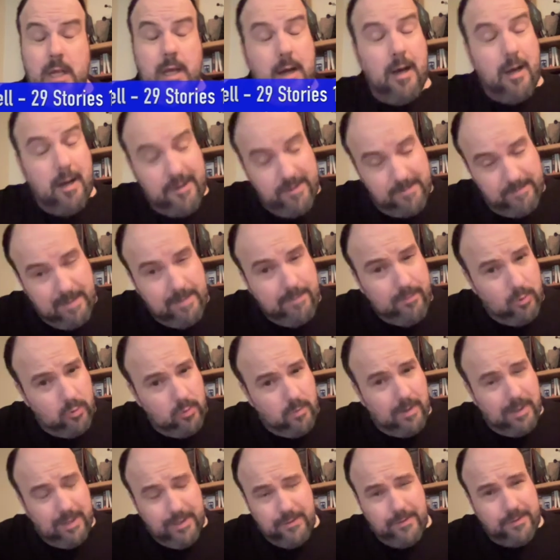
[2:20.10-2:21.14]
All the people who
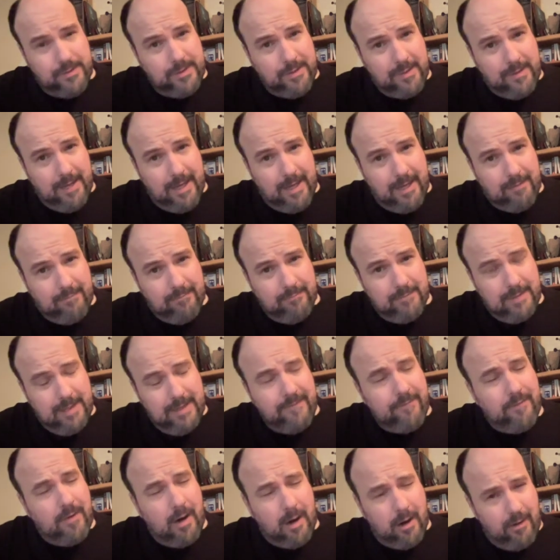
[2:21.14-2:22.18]
are interested in that
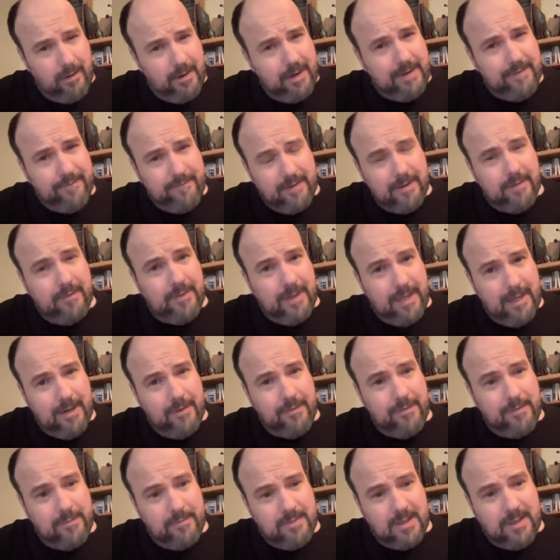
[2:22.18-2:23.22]
have already figured that
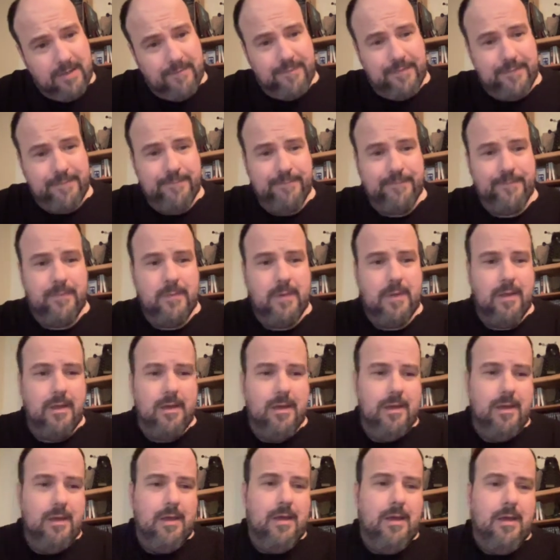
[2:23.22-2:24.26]
out themselves.
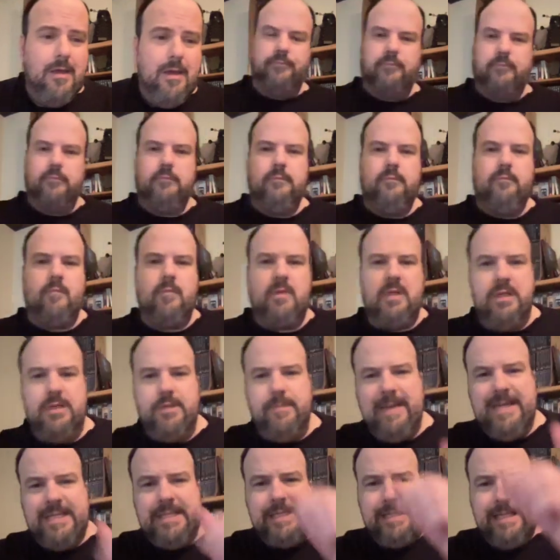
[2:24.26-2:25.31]
So
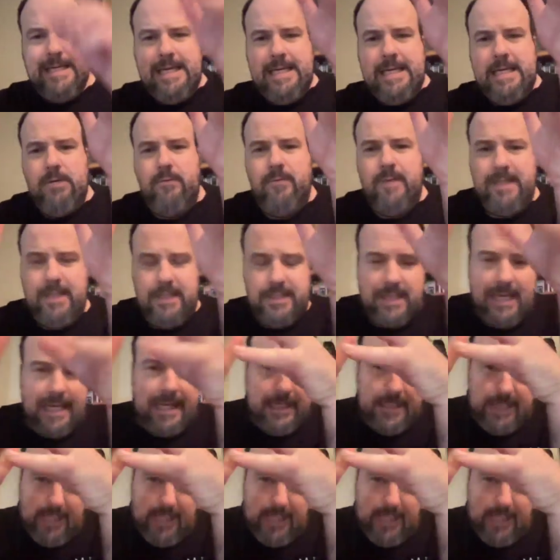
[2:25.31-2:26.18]
basically, when the second